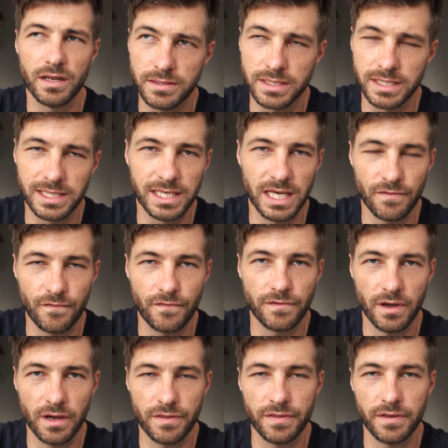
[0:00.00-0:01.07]
It's a gift,
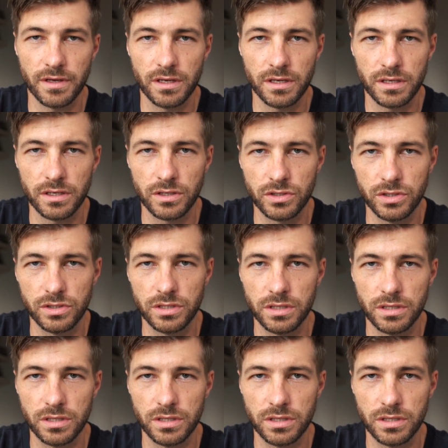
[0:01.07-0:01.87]
I think. A good